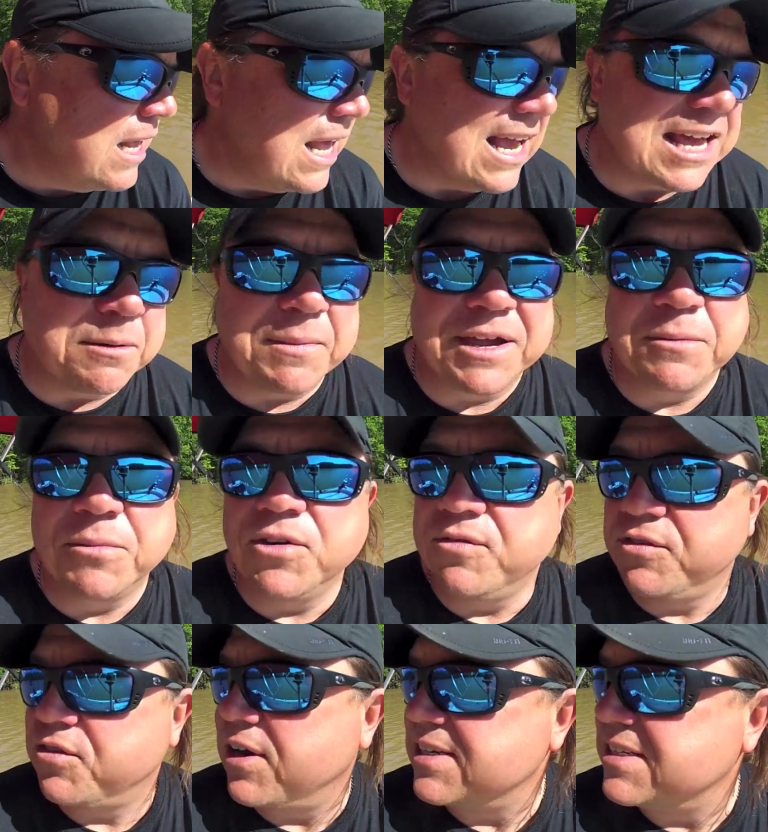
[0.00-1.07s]
I got to make a move
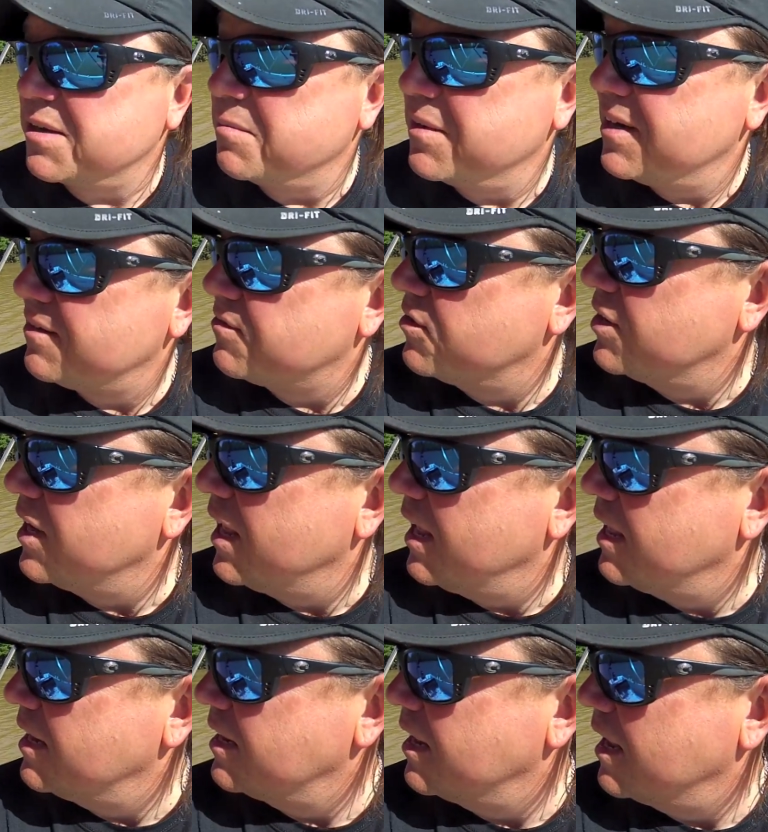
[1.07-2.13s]
and try something different.
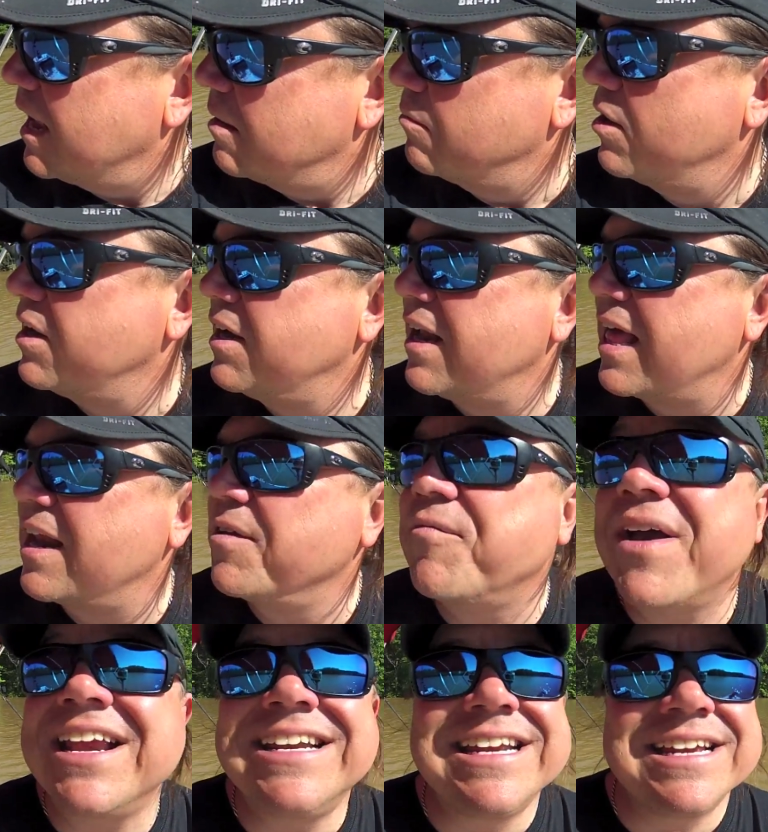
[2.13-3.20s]
And I'm running out of
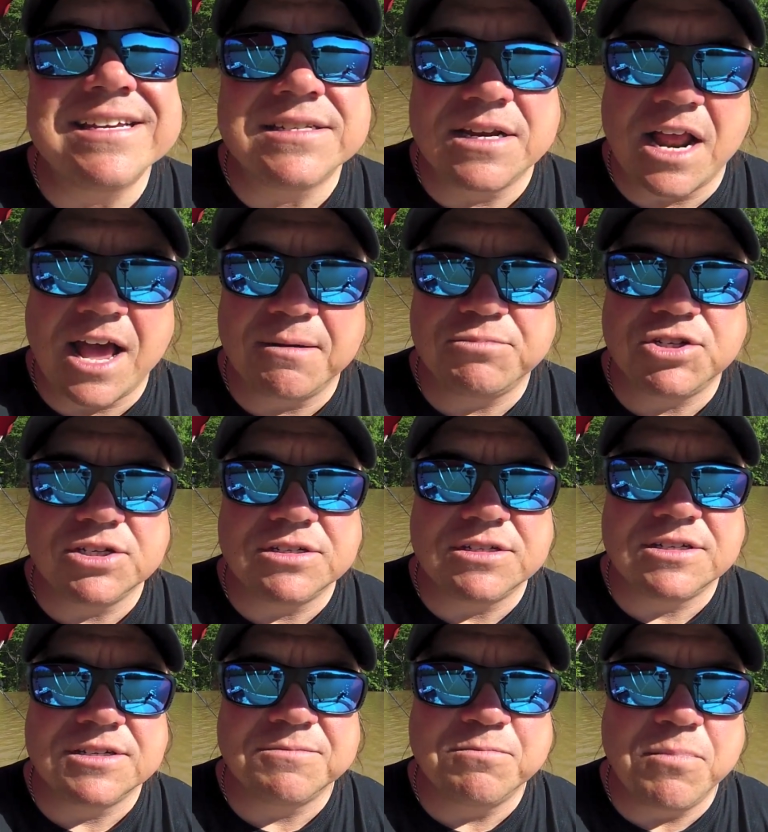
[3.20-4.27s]
ideas and
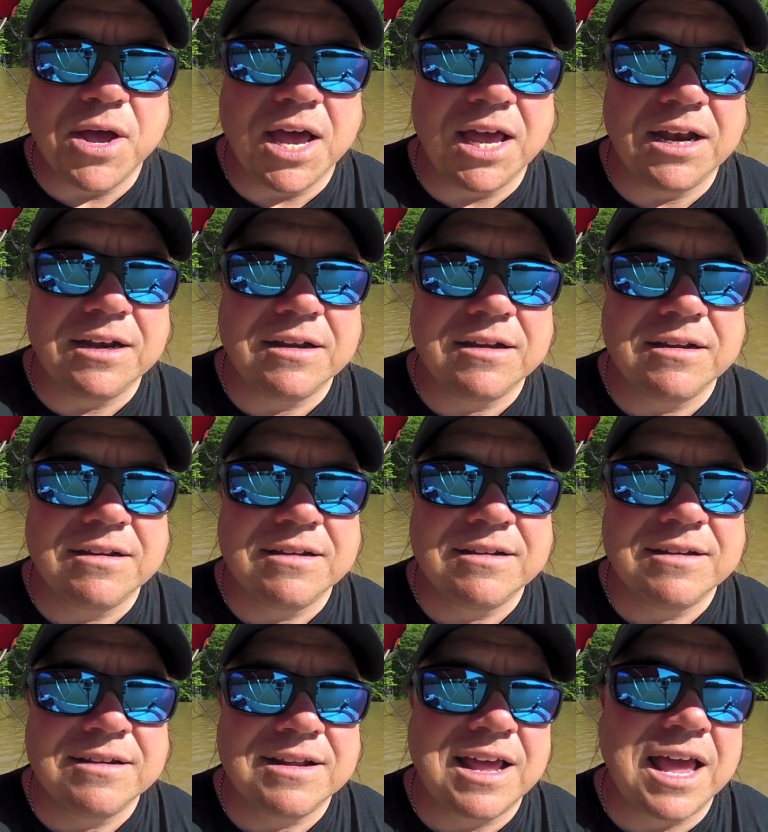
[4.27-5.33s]
options, but
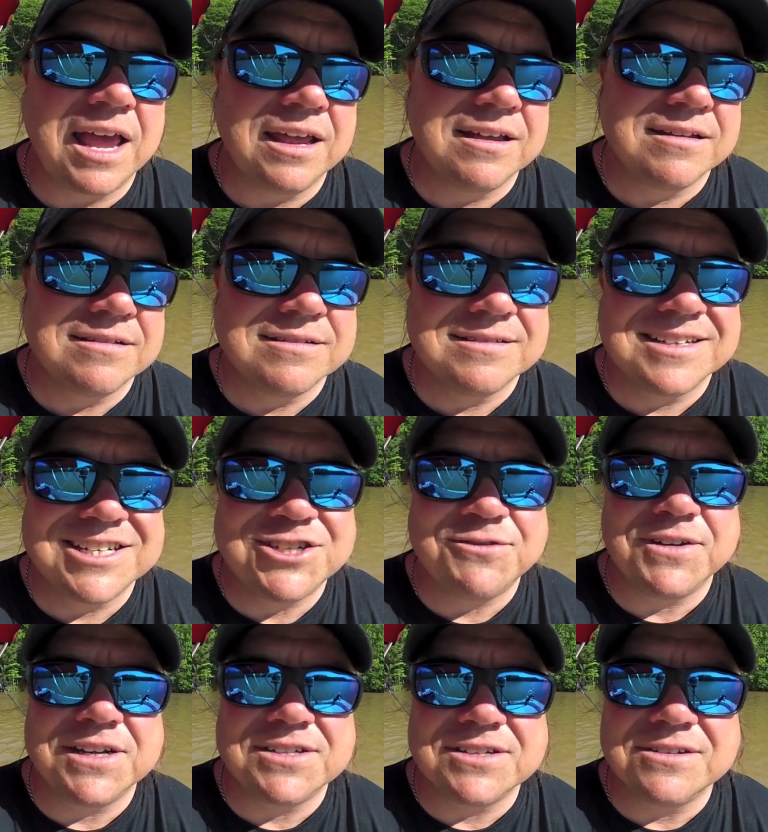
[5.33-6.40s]
hey. It's
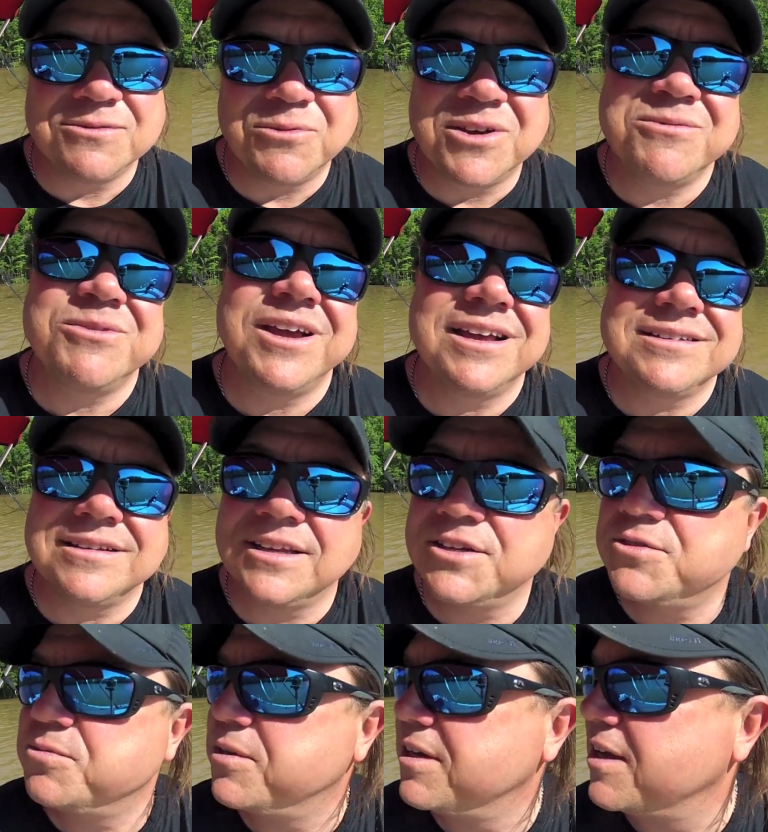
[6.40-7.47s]
fishing. What have we got to
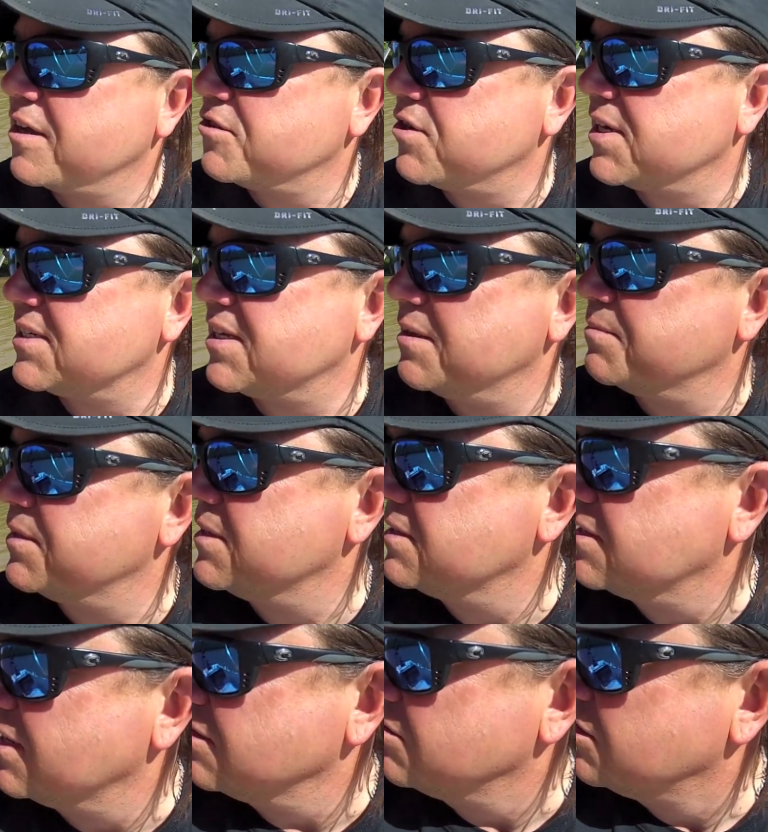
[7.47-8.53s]
lose? We're going to go try something.
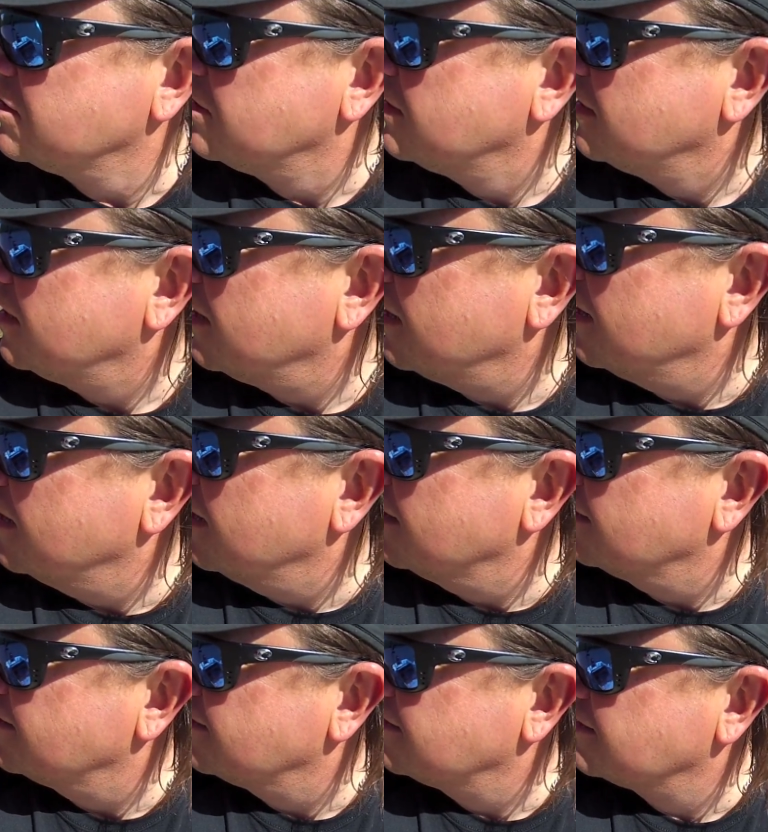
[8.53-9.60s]
So,
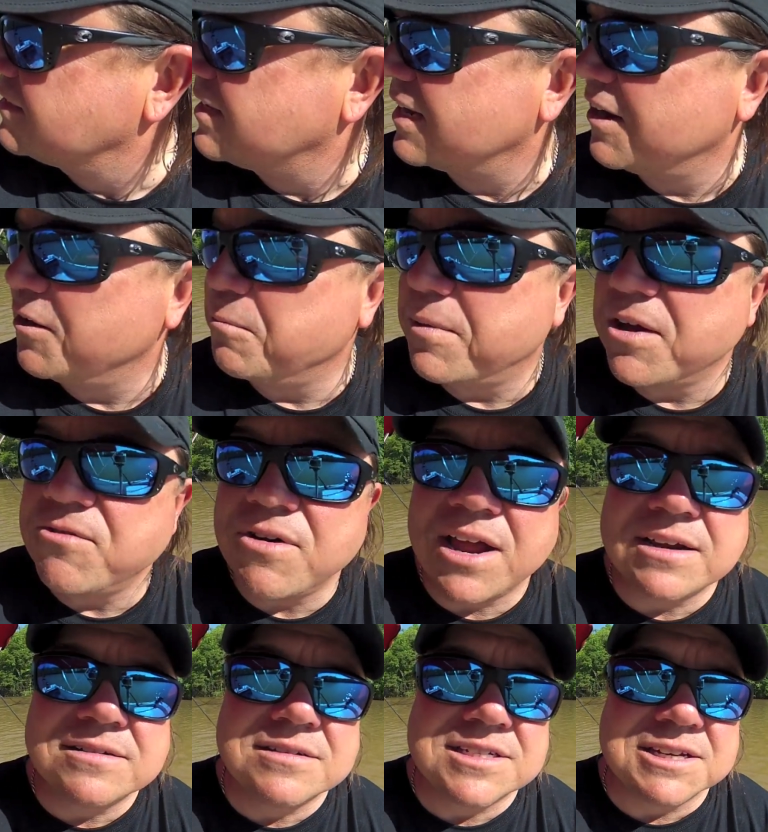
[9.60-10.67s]
take a little boat
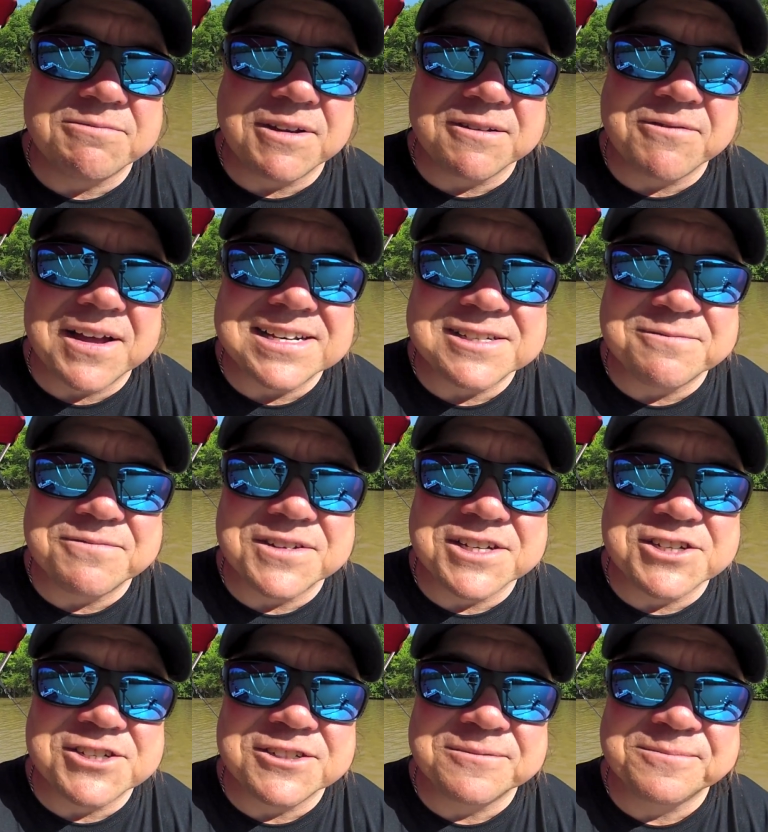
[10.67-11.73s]
ride, see if we can find some
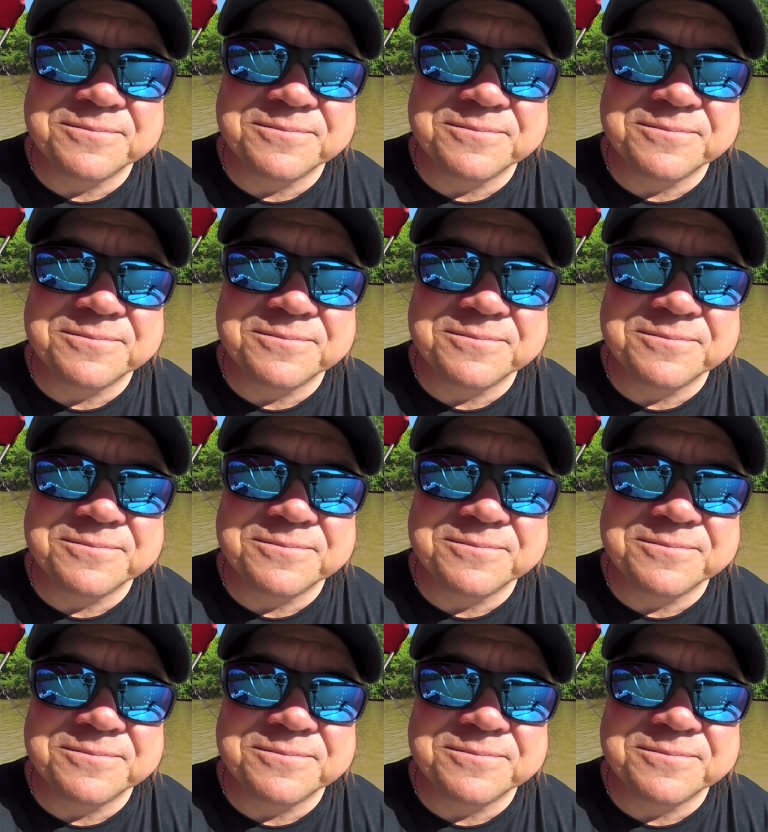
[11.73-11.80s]
fish.